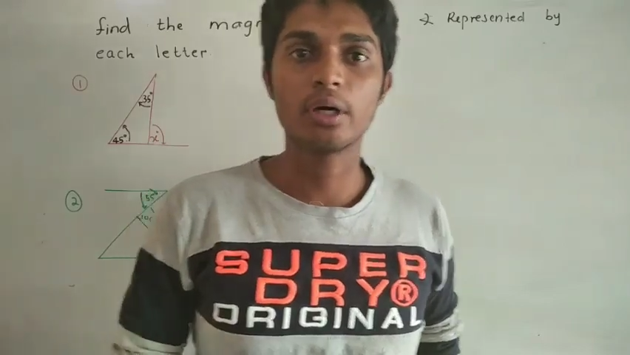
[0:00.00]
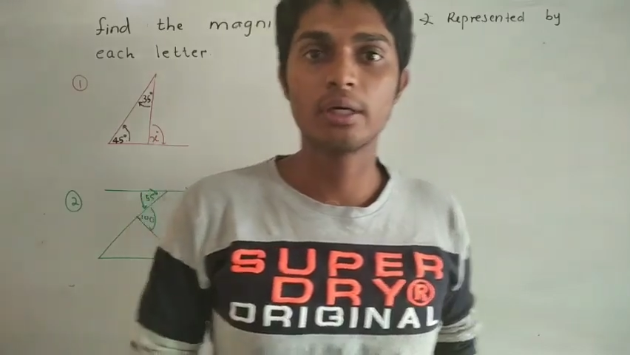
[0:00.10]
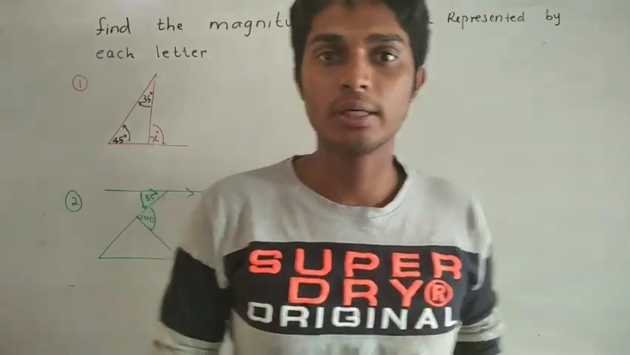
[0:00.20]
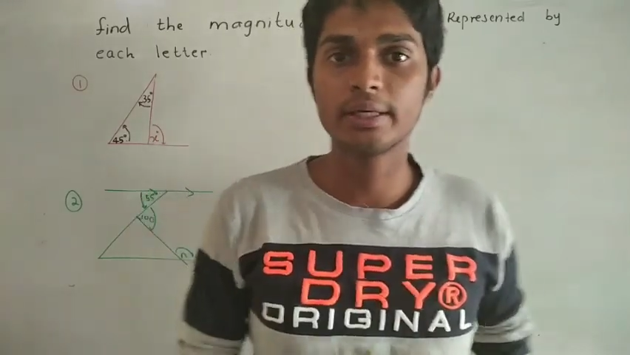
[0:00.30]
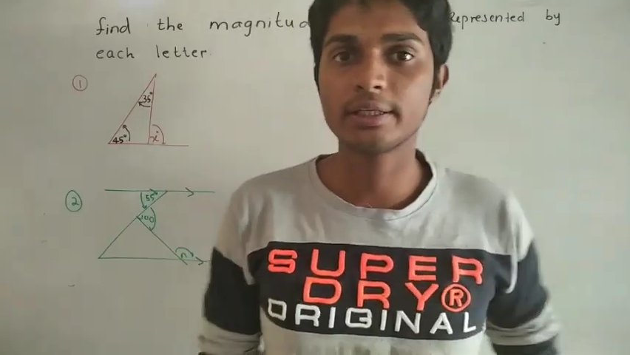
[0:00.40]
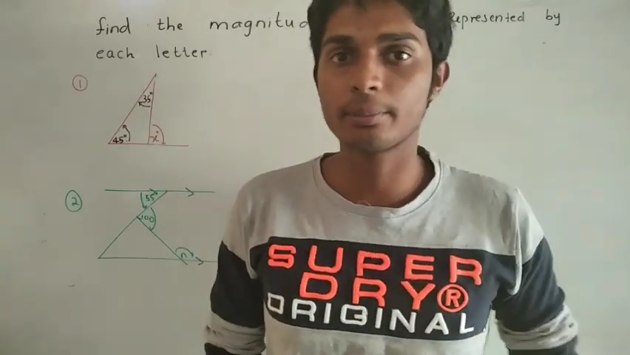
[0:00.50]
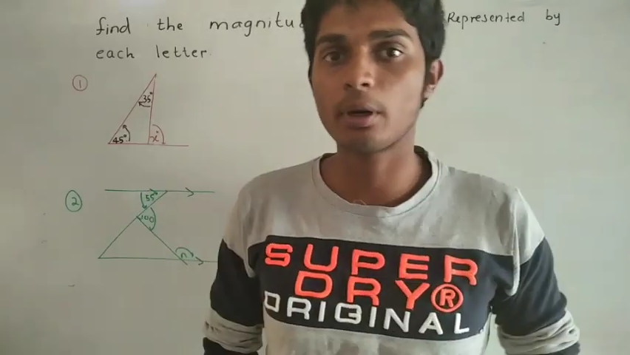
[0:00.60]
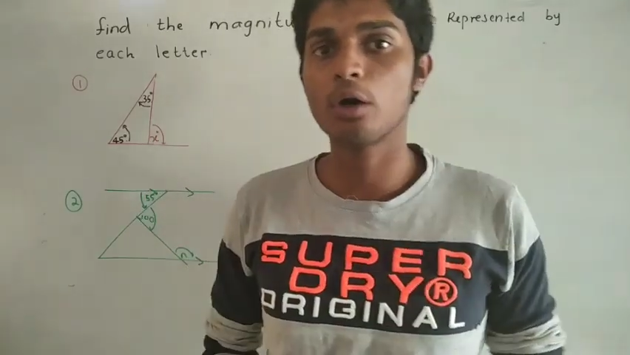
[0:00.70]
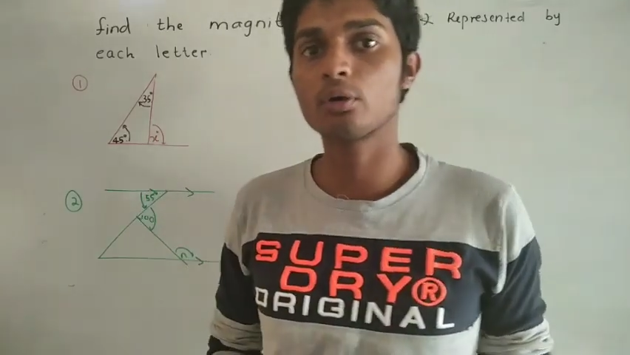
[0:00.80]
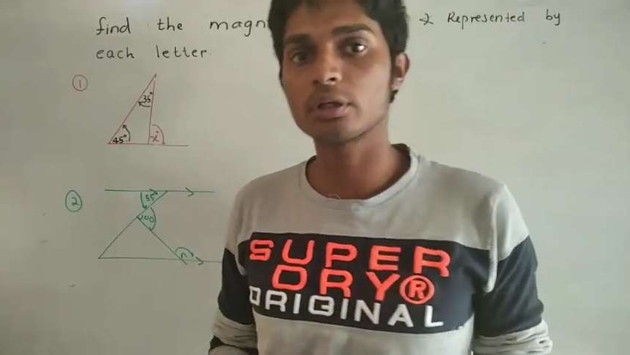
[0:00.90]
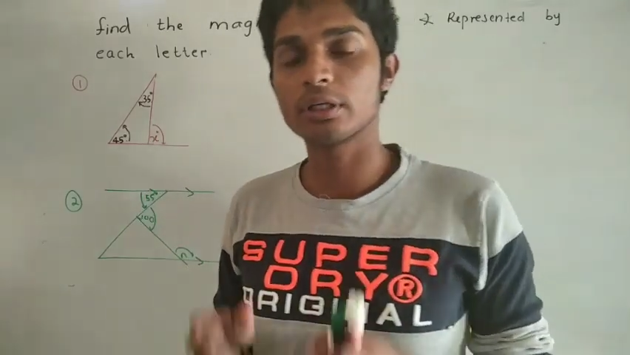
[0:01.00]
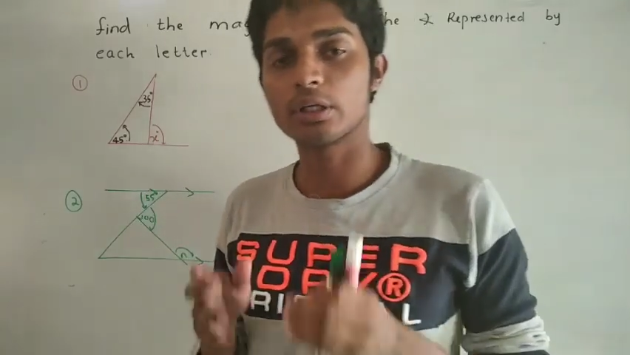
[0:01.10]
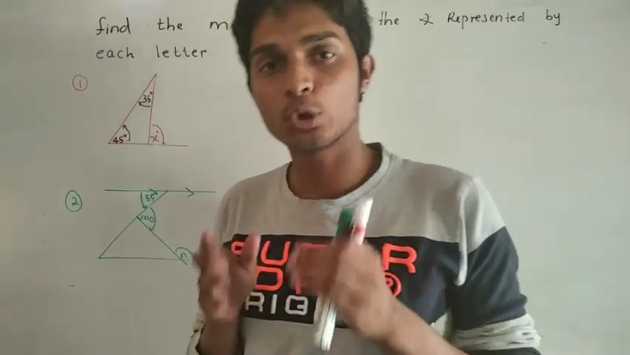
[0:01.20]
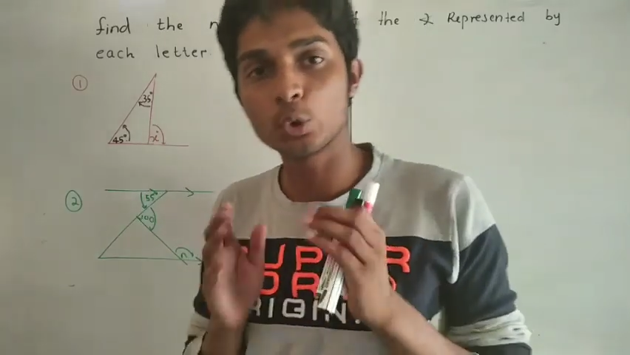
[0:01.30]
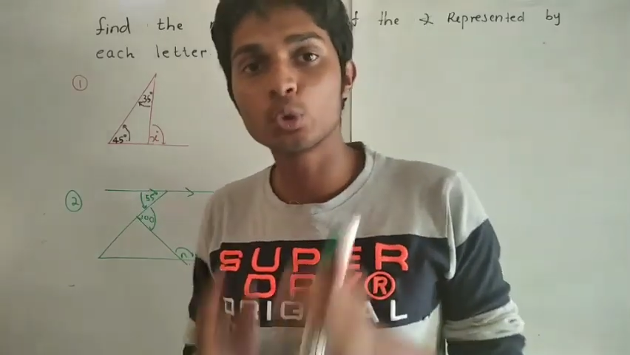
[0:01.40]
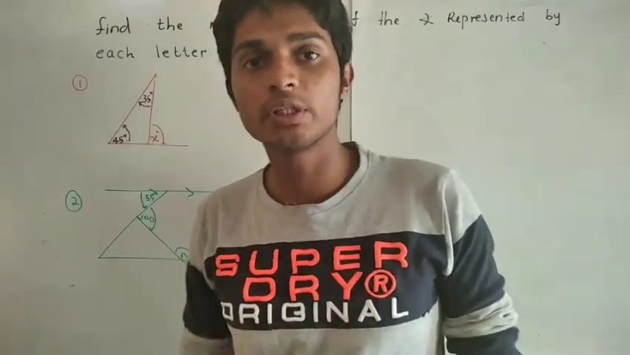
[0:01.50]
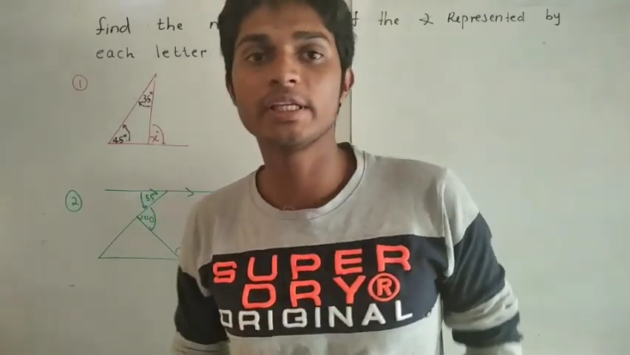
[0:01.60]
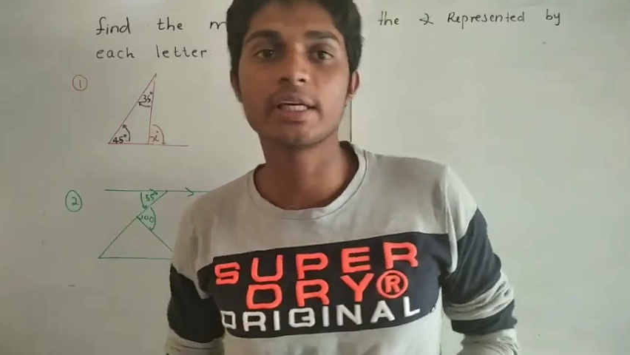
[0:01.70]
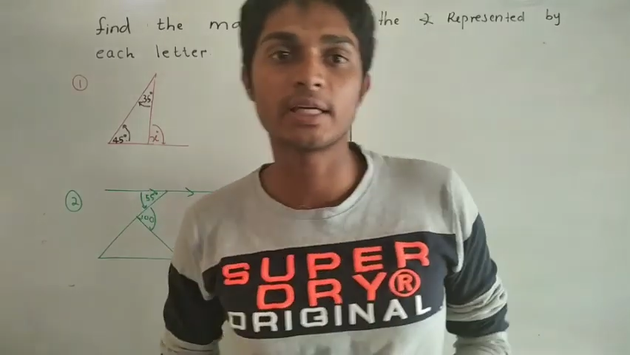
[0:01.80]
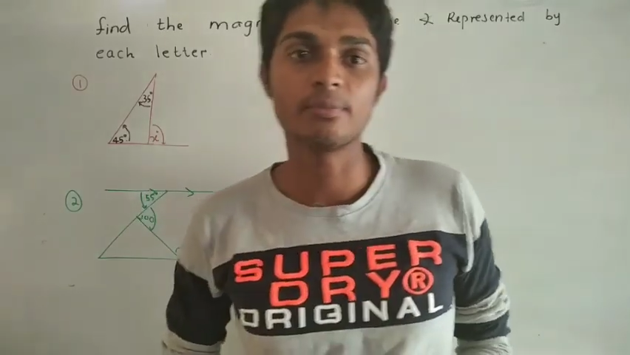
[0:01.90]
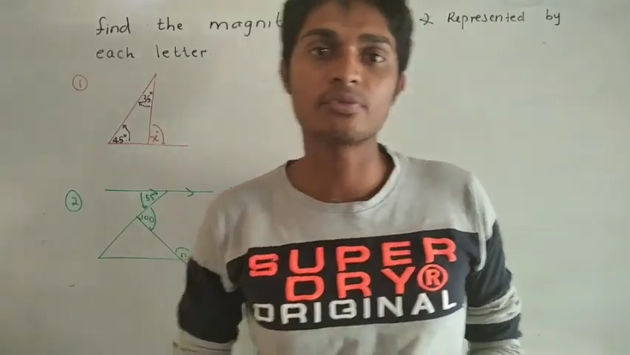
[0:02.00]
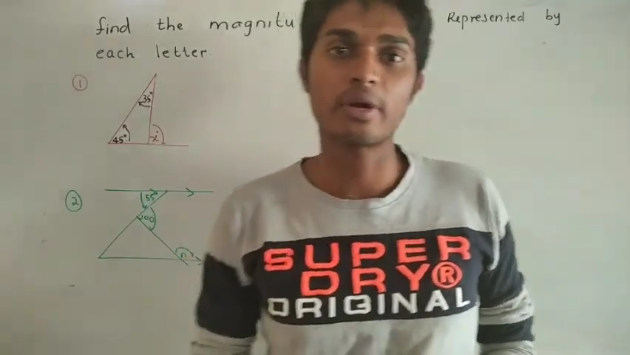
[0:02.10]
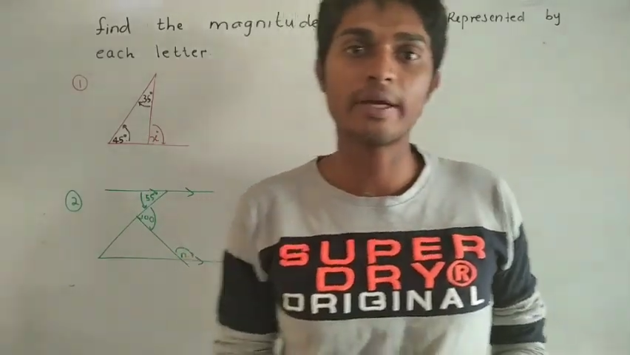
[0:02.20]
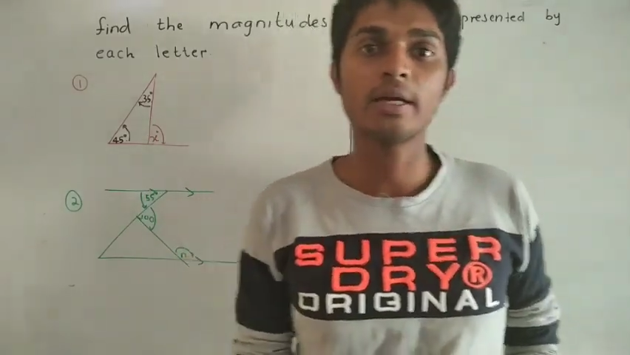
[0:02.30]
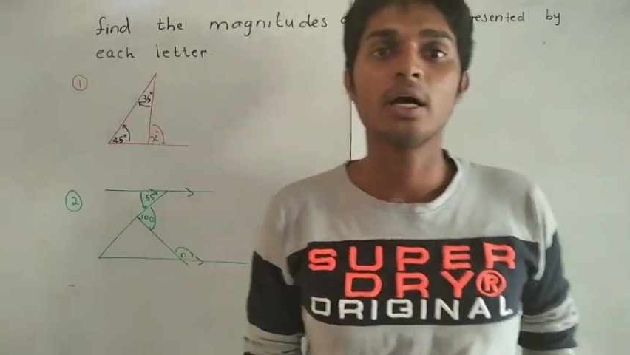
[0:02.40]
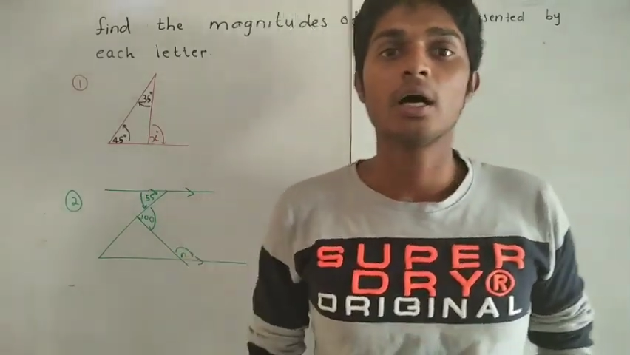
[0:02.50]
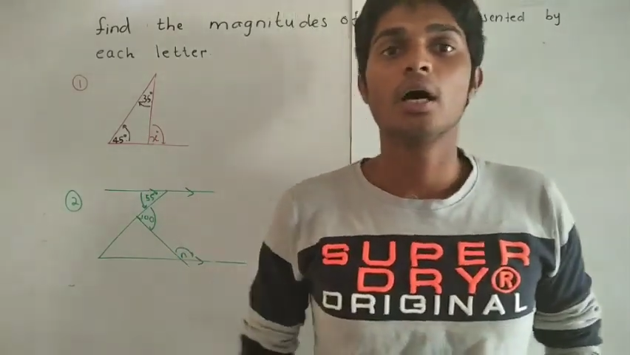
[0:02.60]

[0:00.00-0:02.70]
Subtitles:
learnt about two theorems, right?